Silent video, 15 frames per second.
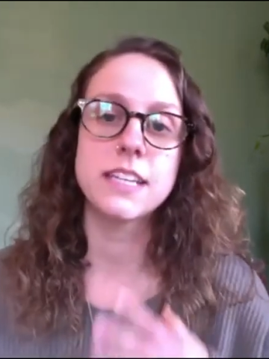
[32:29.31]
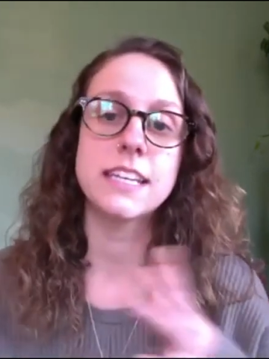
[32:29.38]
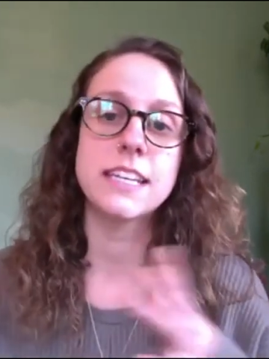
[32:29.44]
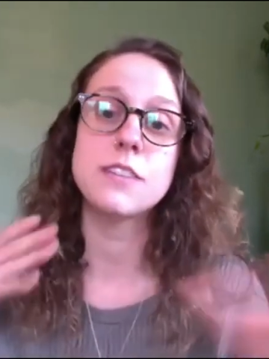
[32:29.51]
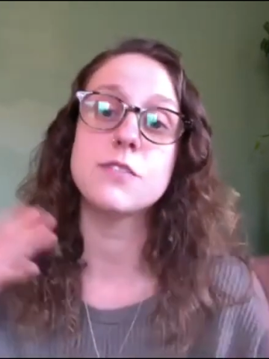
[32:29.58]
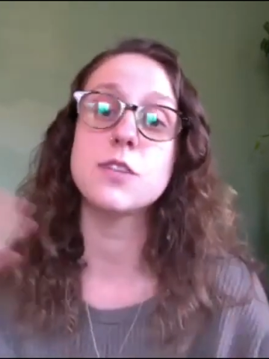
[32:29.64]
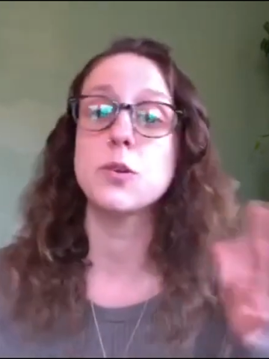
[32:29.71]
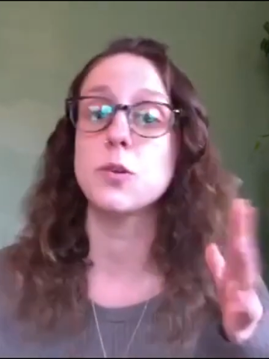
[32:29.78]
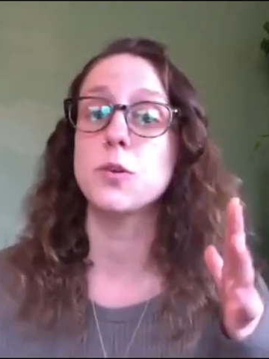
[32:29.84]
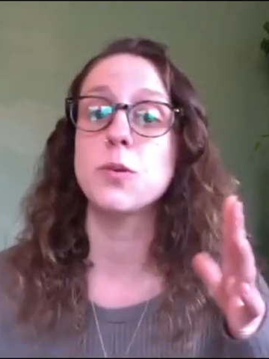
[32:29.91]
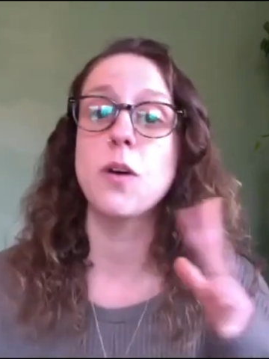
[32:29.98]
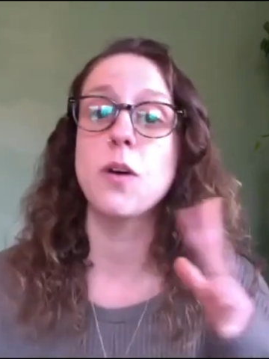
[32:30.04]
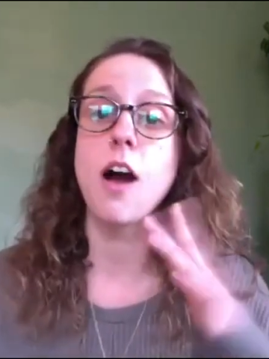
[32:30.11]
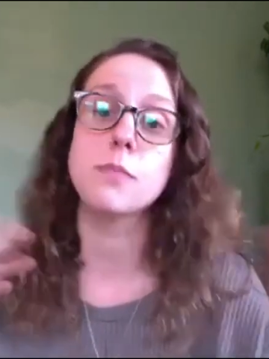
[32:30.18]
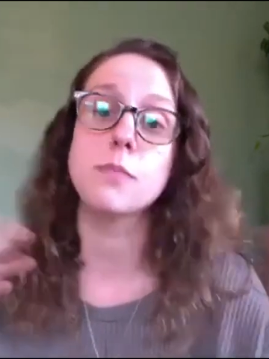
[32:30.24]
give
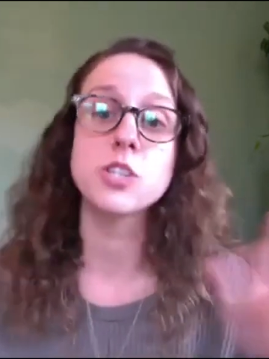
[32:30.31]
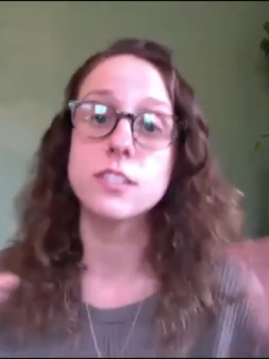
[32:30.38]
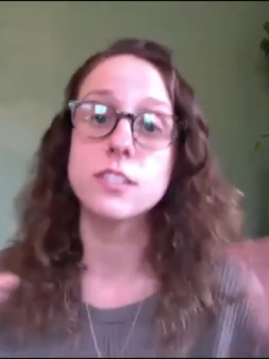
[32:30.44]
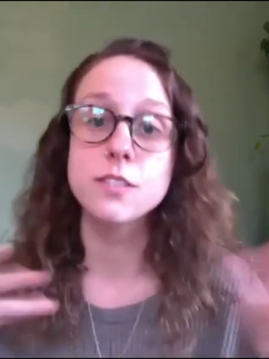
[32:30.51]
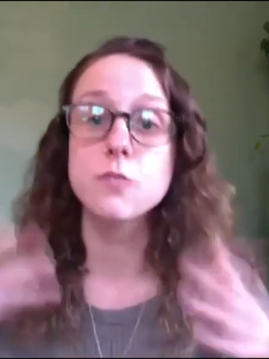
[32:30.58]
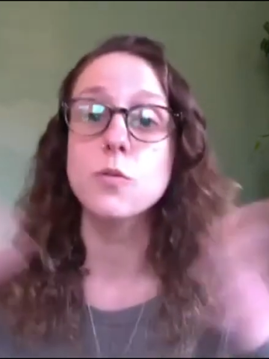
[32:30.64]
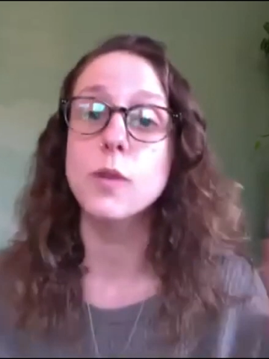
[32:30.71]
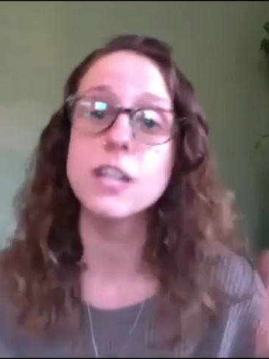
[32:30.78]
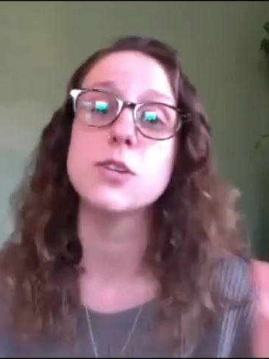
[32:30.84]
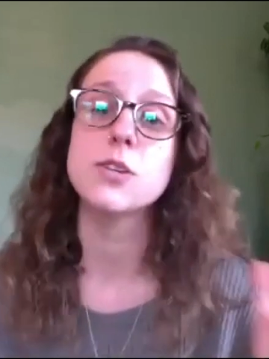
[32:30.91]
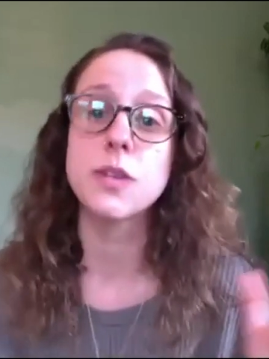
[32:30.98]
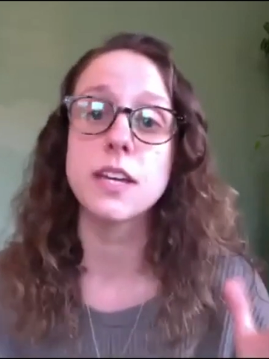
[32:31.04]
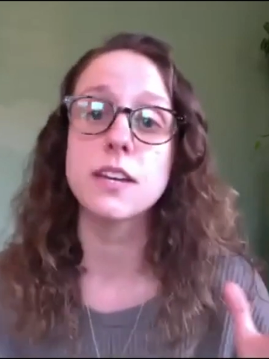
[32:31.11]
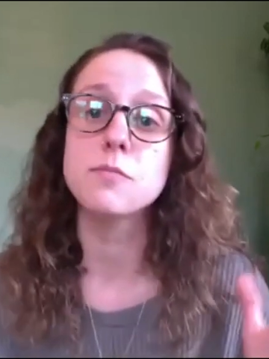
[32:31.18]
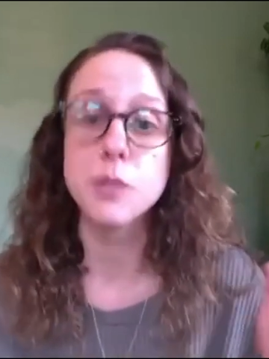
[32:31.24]
you options of where you
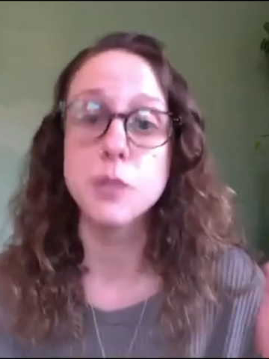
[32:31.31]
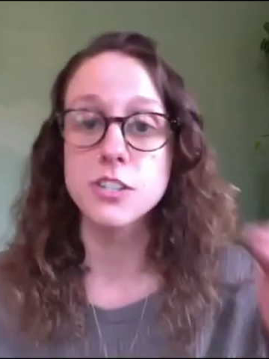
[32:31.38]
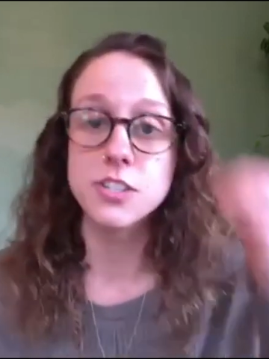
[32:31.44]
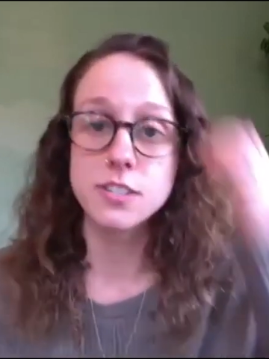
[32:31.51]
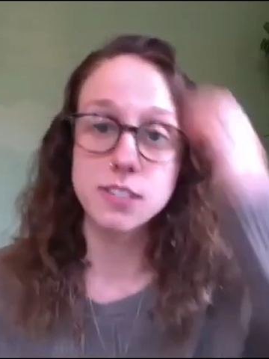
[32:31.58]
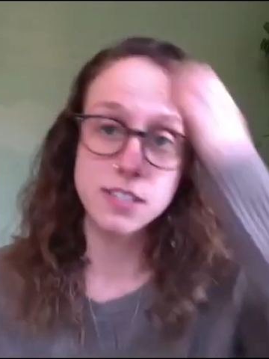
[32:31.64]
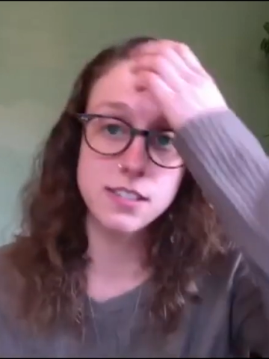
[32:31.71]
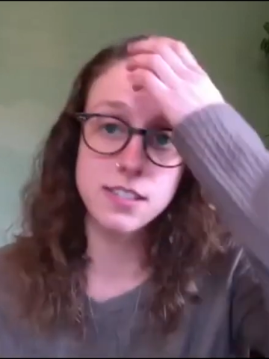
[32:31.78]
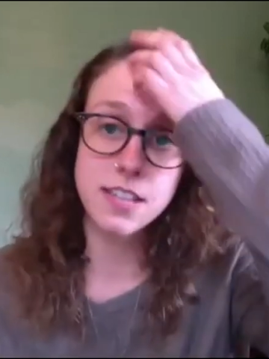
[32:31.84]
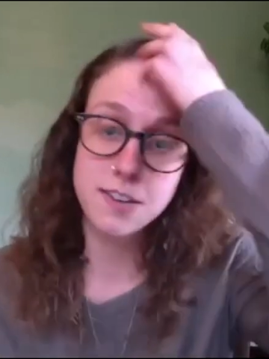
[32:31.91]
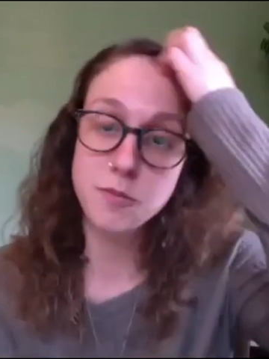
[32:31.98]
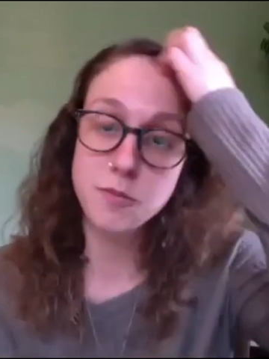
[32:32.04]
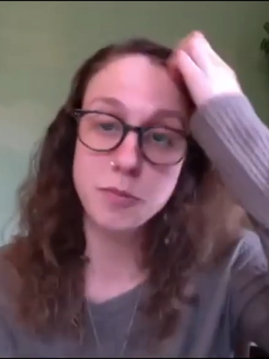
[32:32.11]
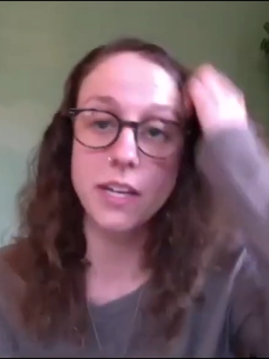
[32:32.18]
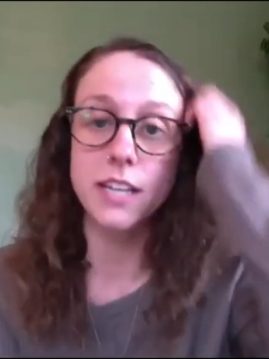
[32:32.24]
can purchase these
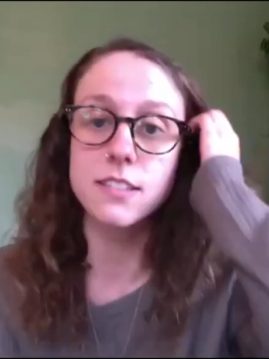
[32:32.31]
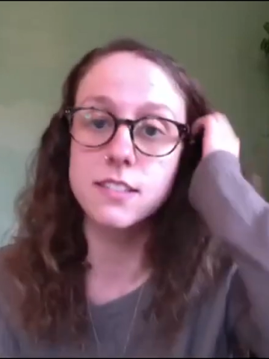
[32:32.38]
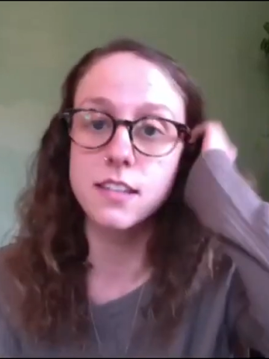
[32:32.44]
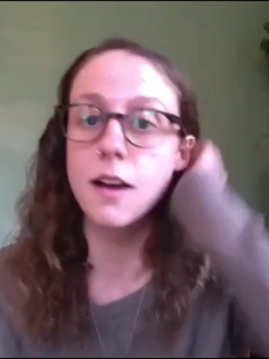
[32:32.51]
native plants.